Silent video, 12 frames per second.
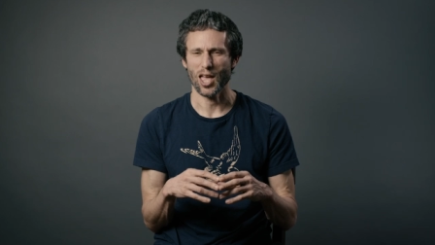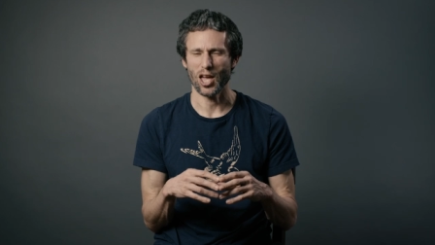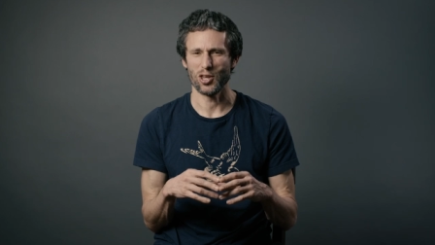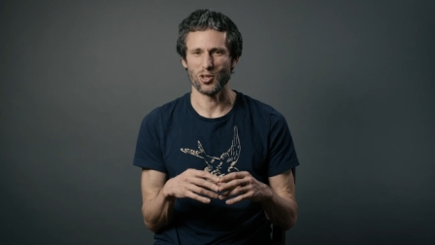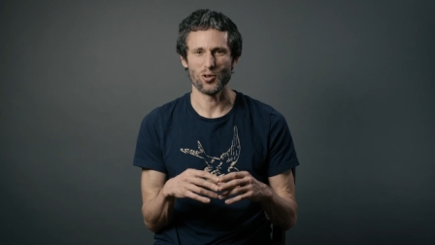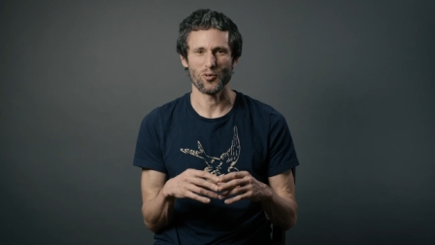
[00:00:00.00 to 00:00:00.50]

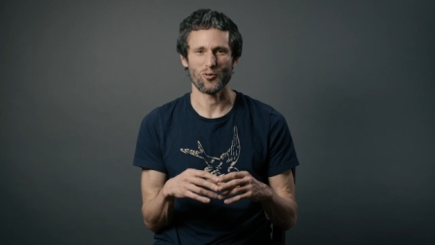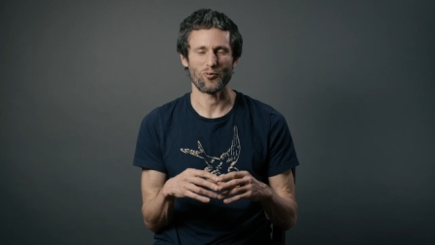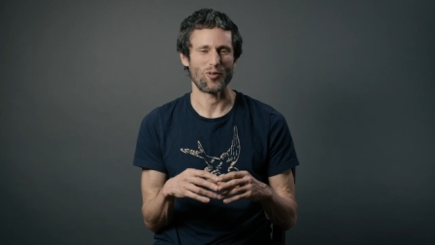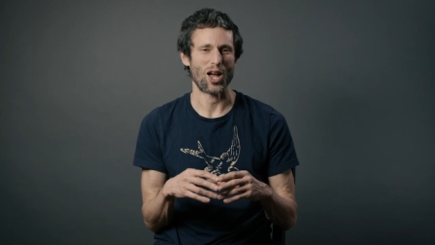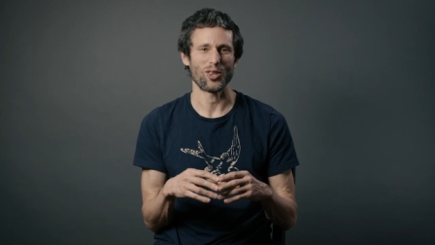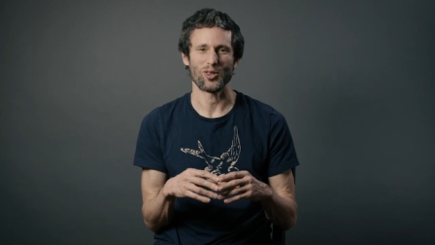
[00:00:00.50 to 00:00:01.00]
and you
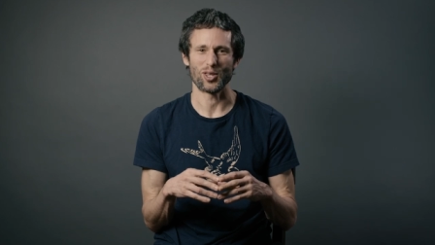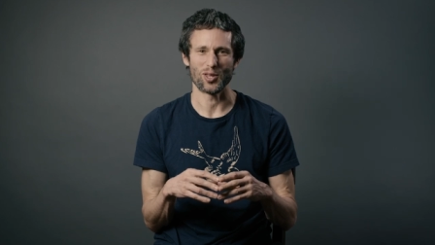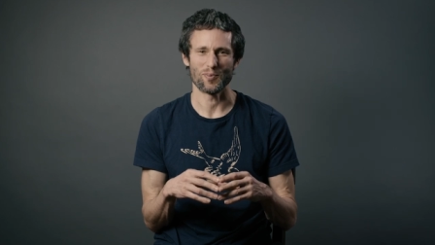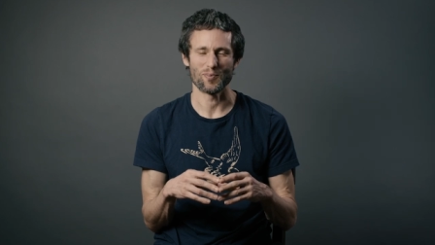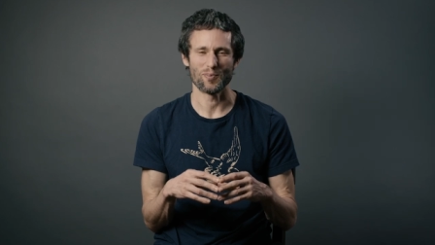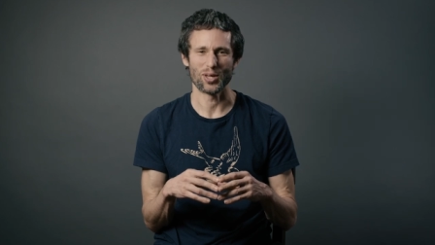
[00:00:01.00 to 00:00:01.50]

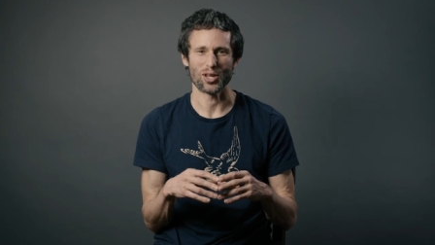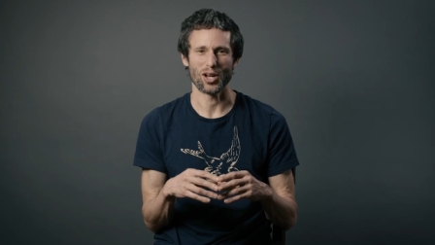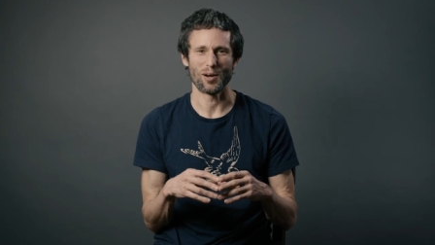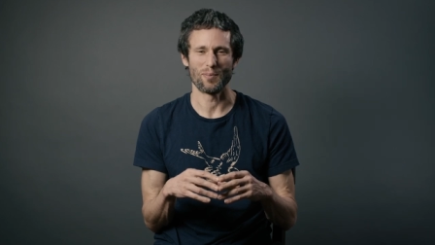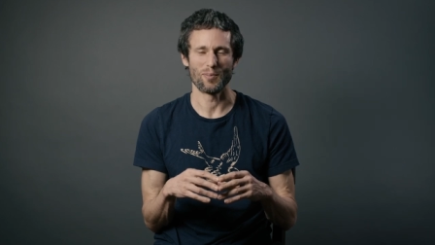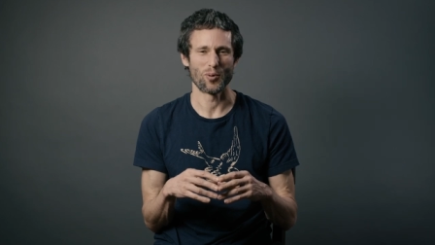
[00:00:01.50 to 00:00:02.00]
finally
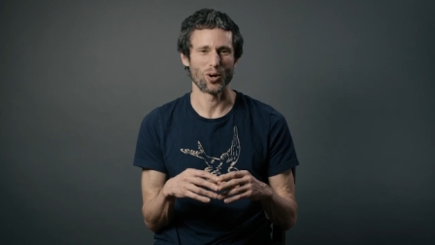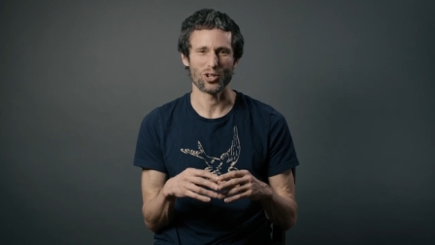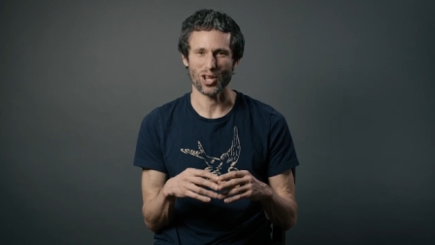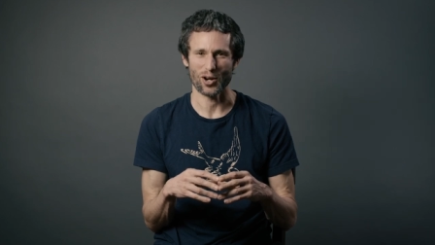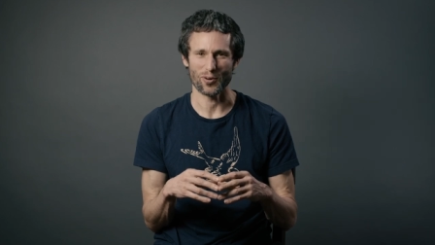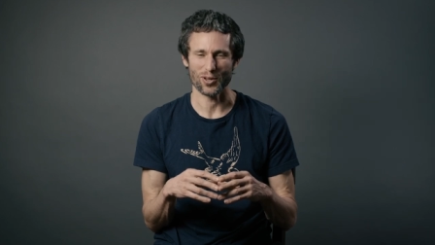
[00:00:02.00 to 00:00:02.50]
become more
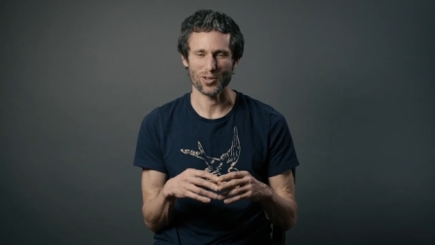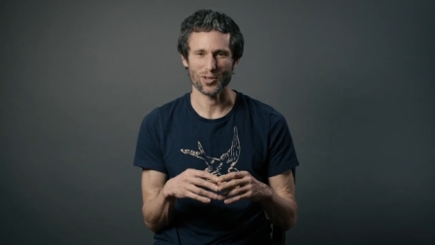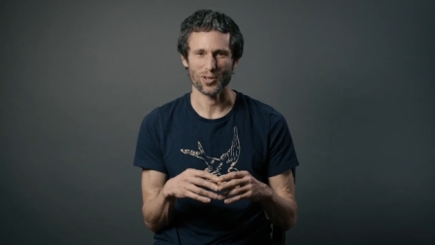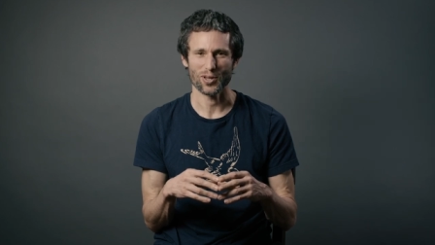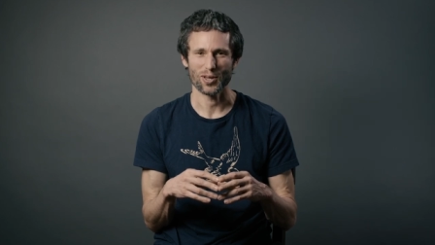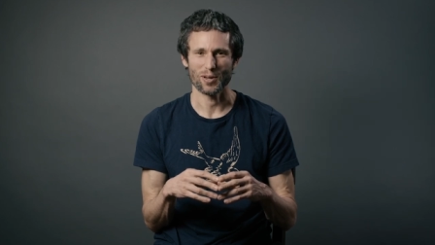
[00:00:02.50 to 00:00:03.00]

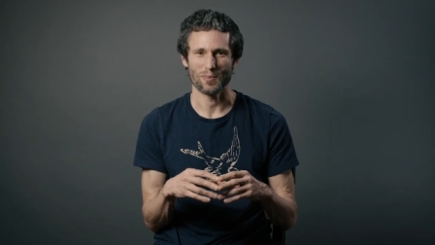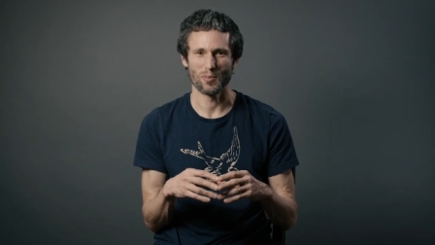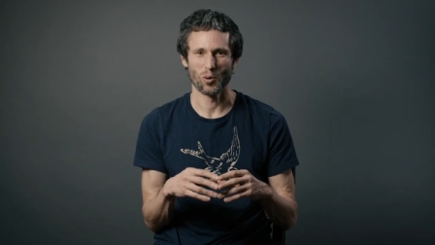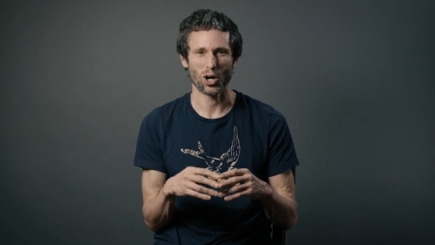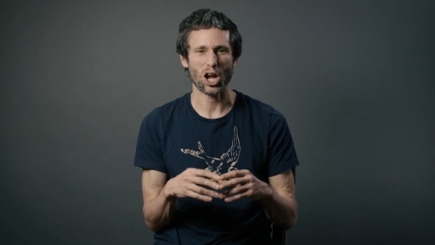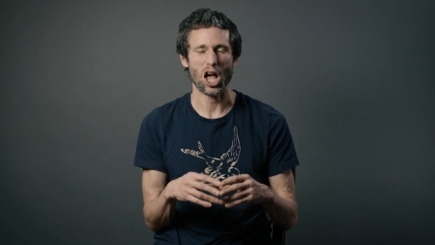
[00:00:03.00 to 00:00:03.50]
generous,
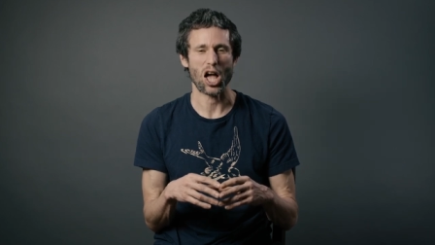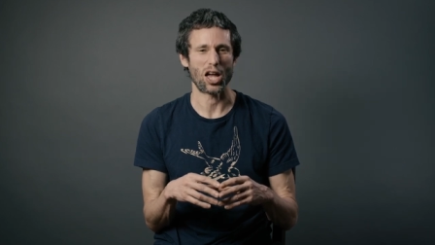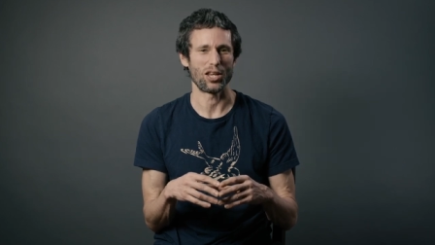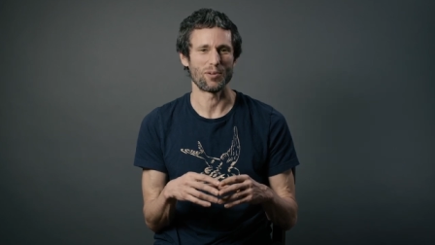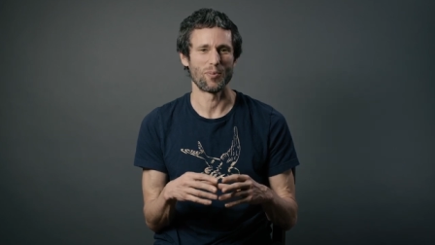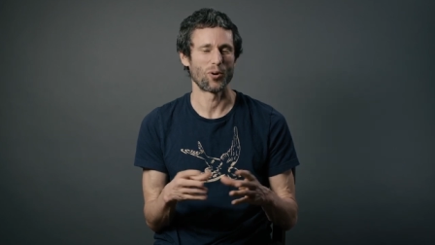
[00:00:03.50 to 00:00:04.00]
more
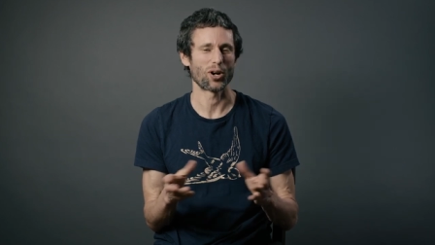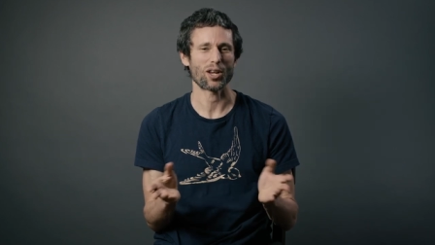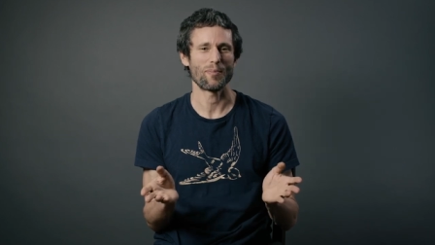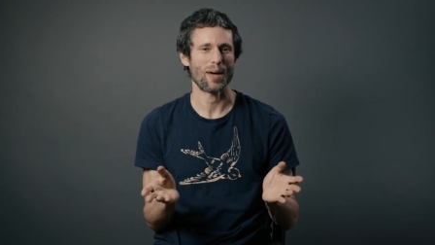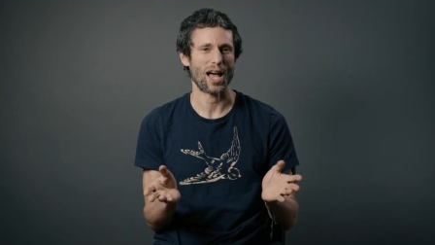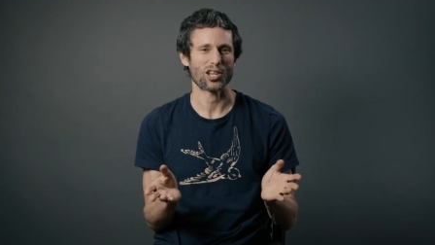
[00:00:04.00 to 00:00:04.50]
kind, more
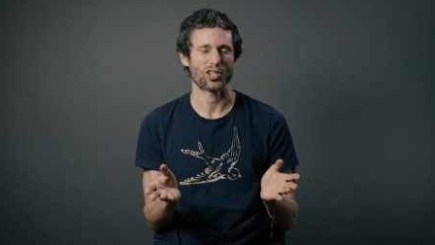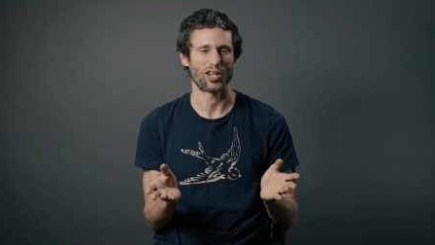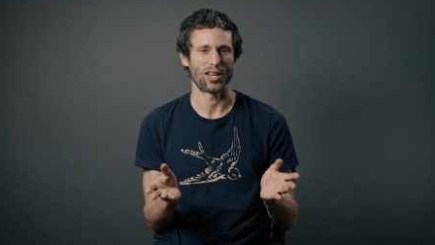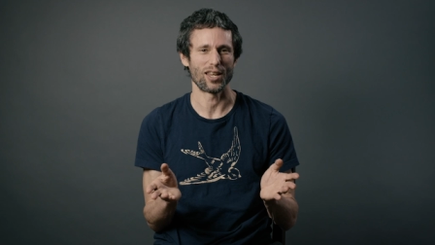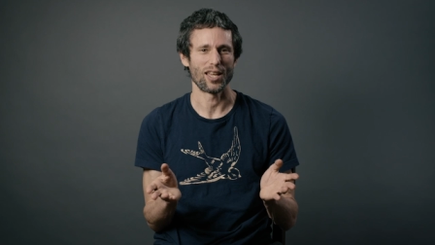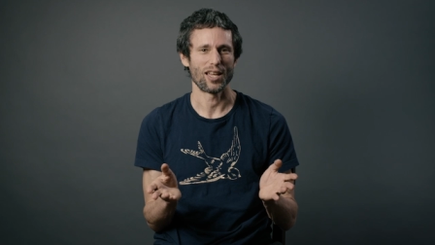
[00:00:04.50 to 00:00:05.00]

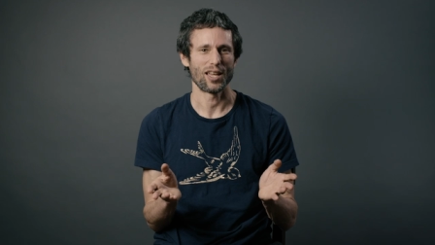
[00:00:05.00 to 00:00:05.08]
compassionate